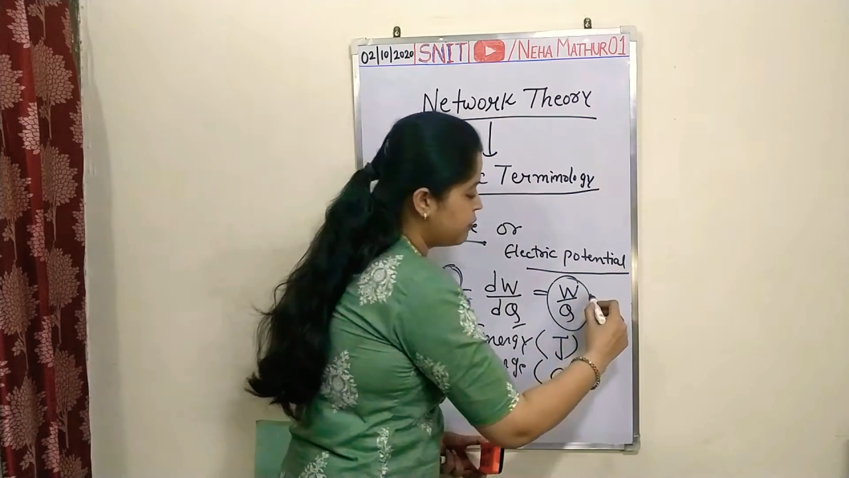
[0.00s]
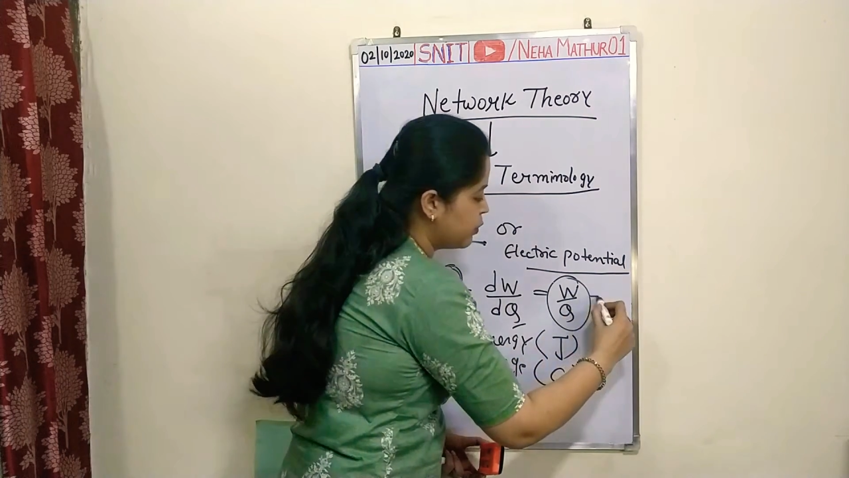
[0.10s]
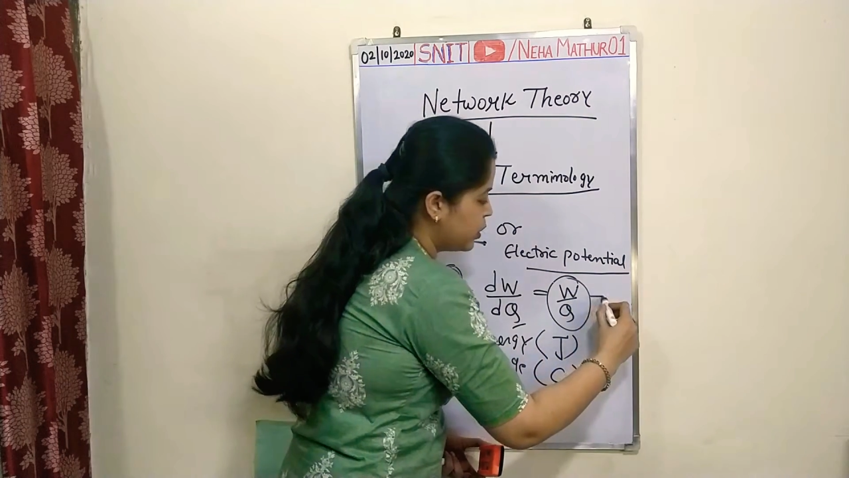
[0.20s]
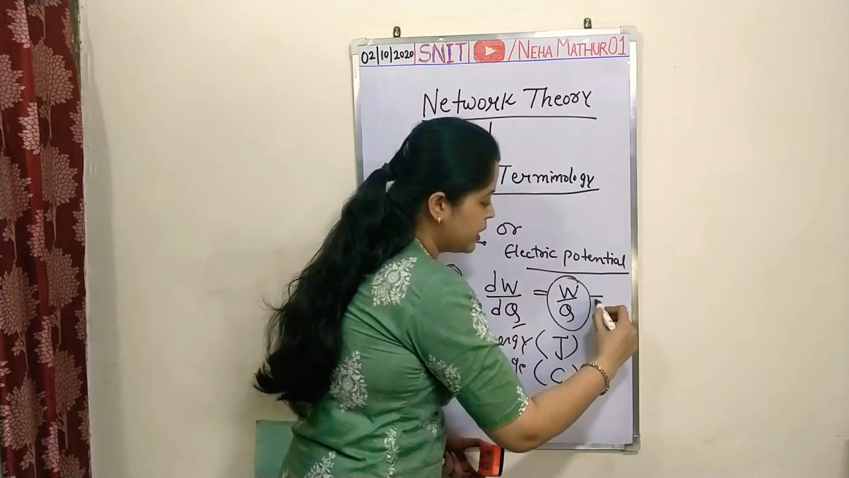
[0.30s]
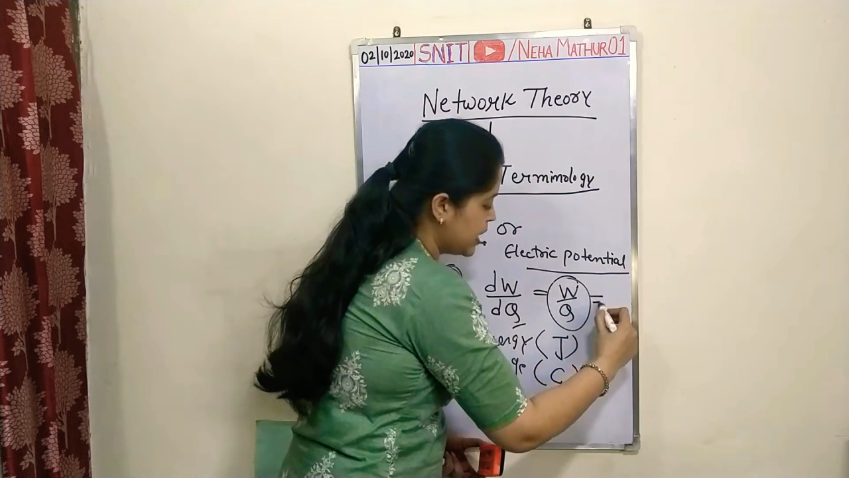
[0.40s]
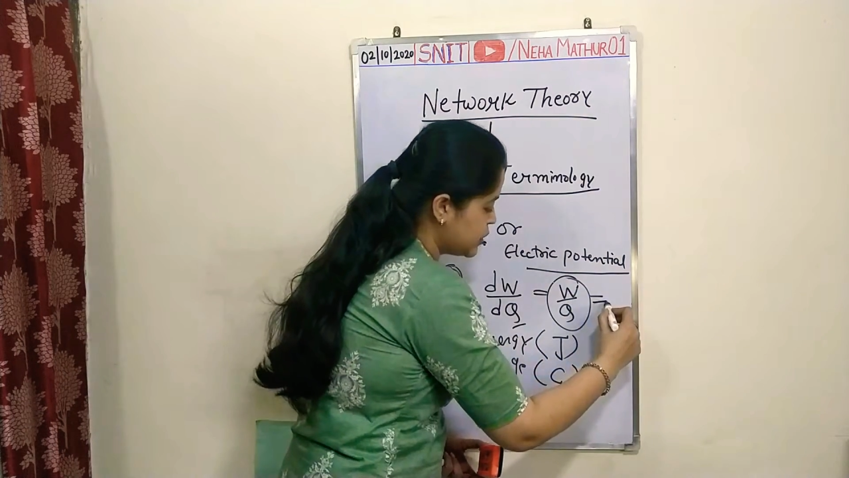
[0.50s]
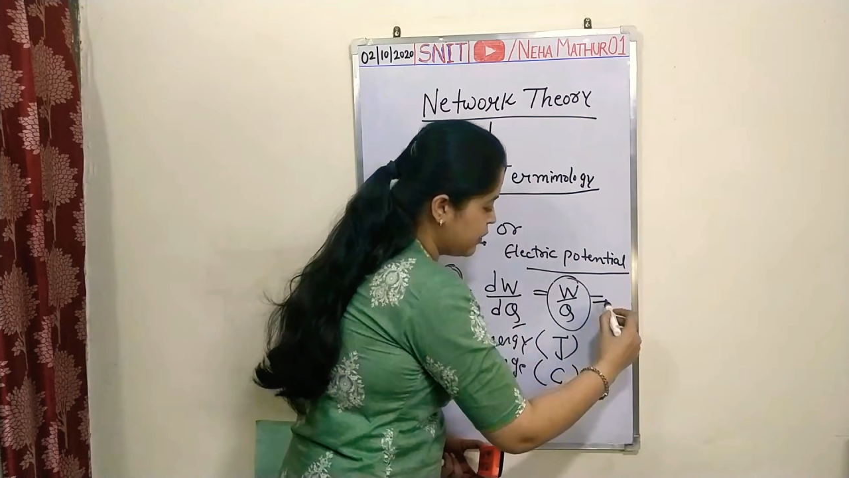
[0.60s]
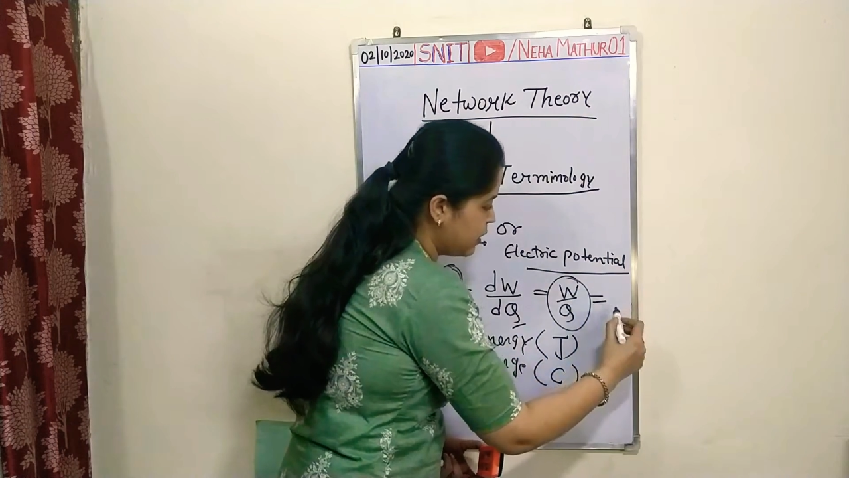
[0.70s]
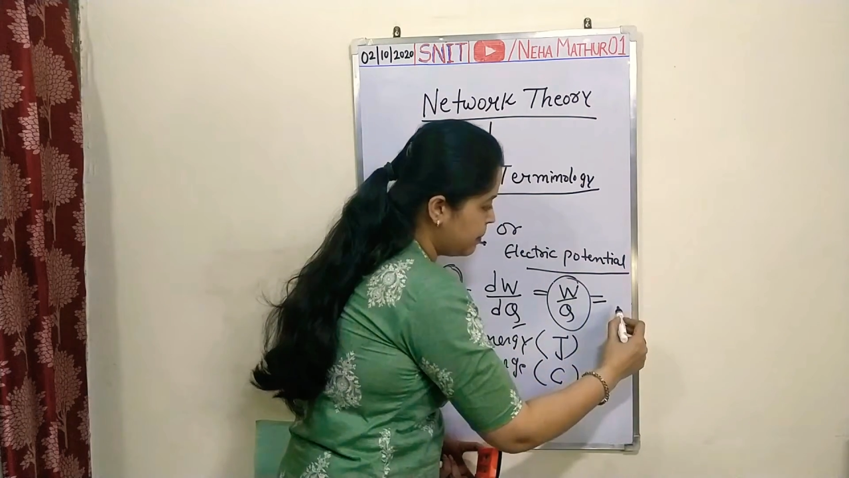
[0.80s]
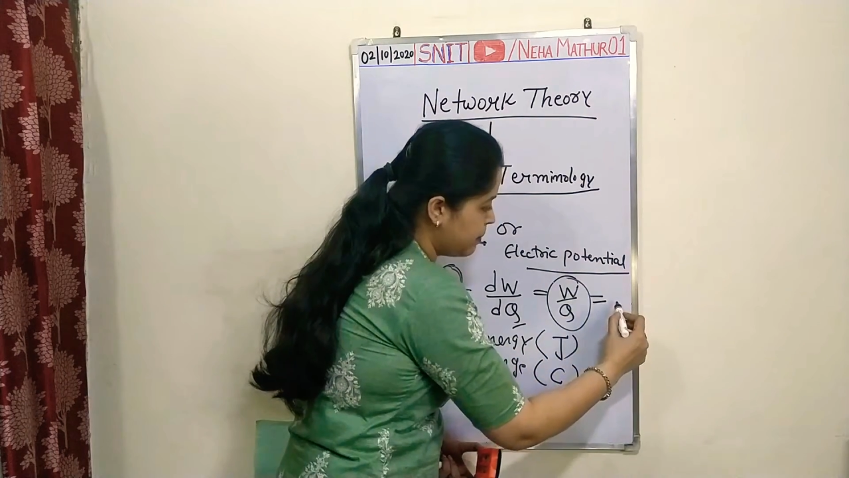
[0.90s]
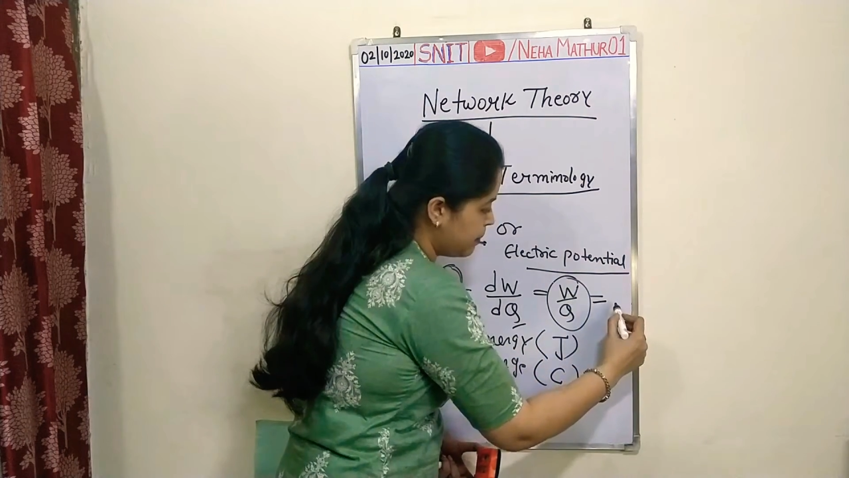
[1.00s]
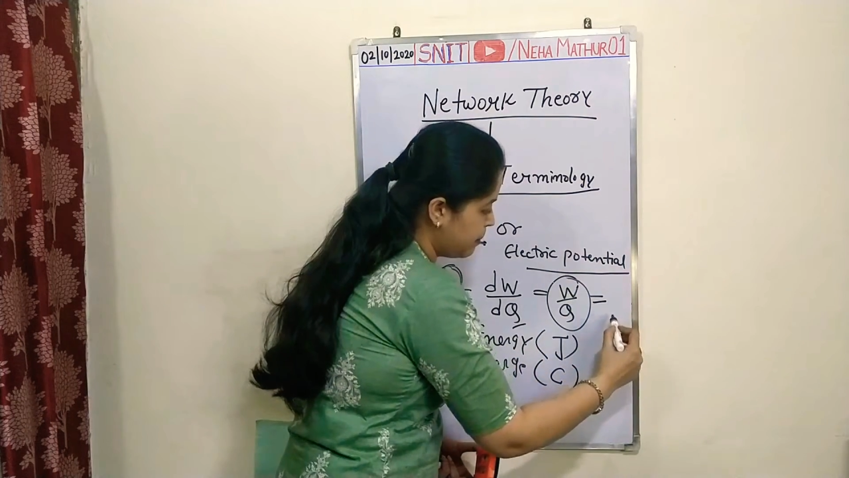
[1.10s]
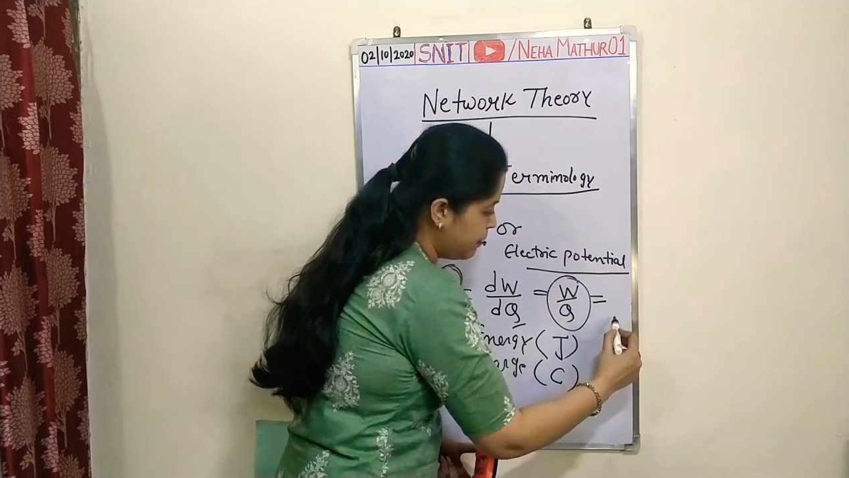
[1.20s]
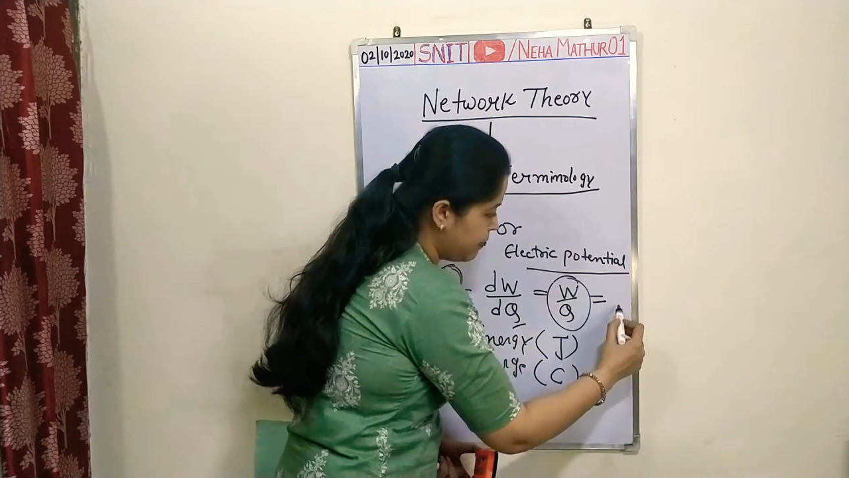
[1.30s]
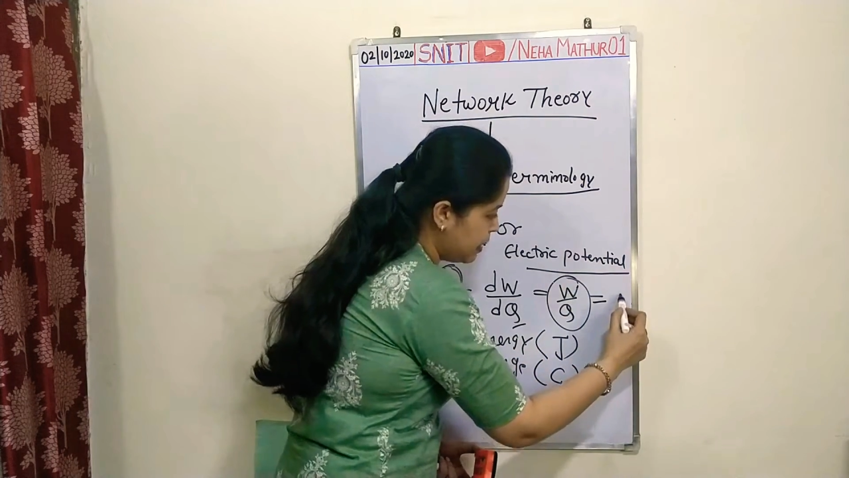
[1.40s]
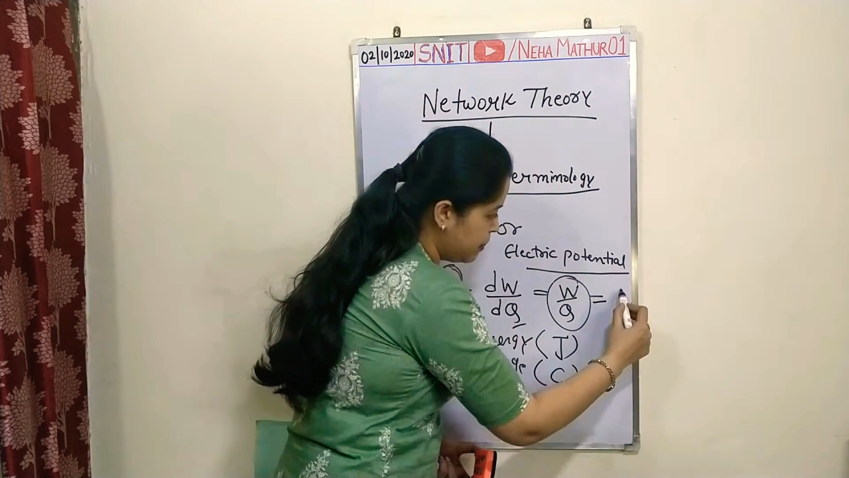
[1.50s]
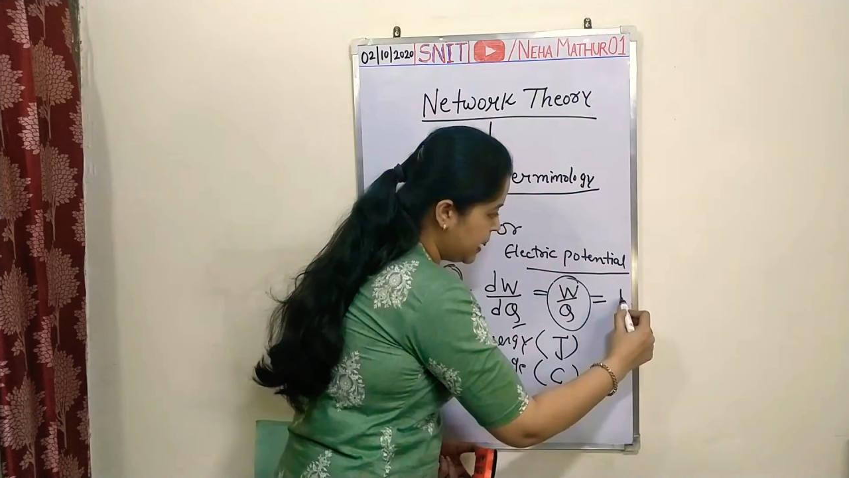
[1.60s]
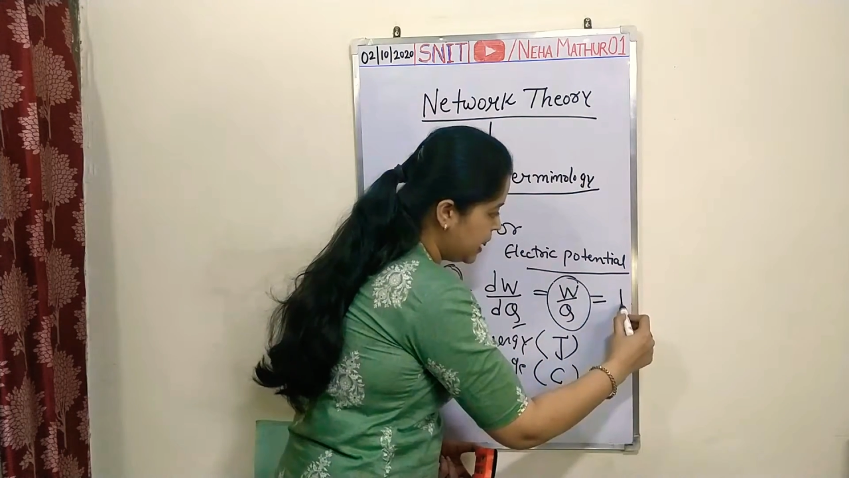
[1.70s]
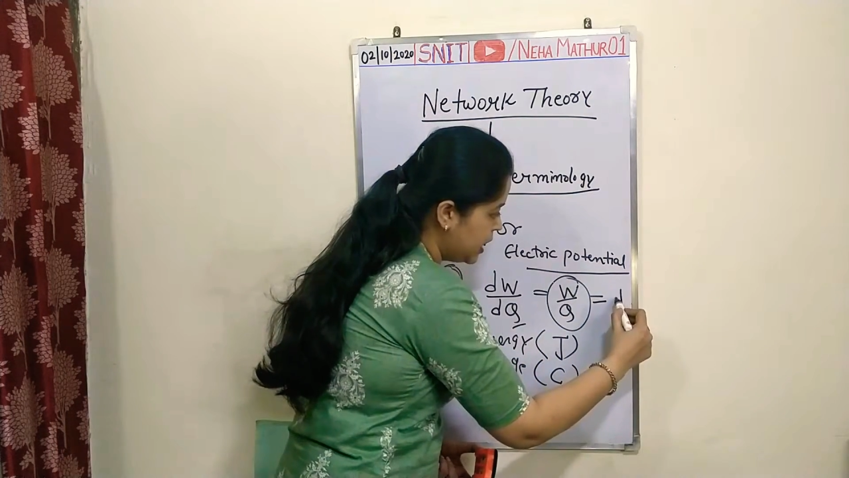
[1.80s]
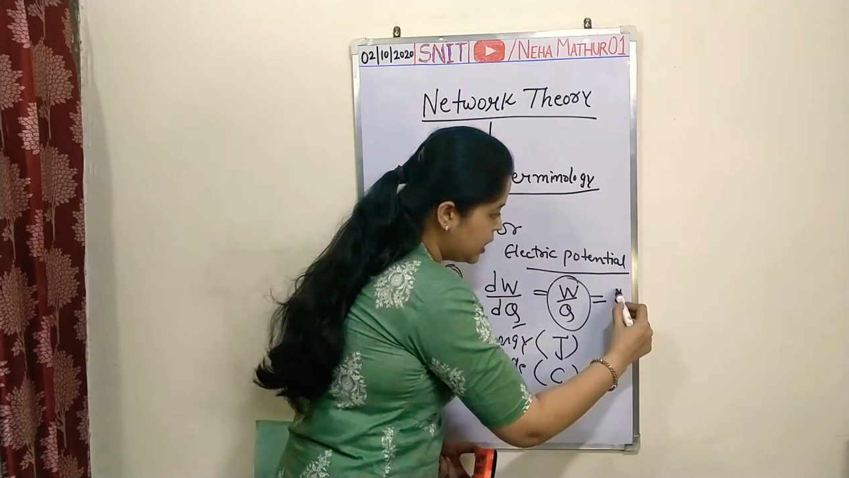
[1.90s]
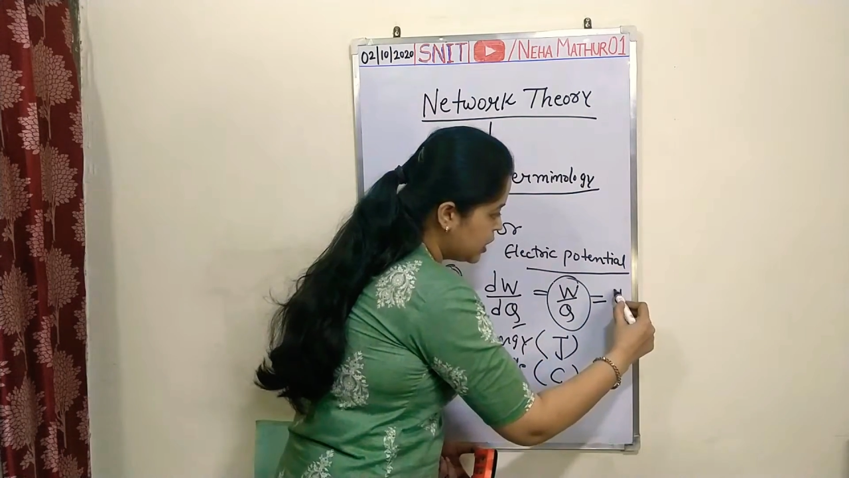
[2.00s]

voltage will be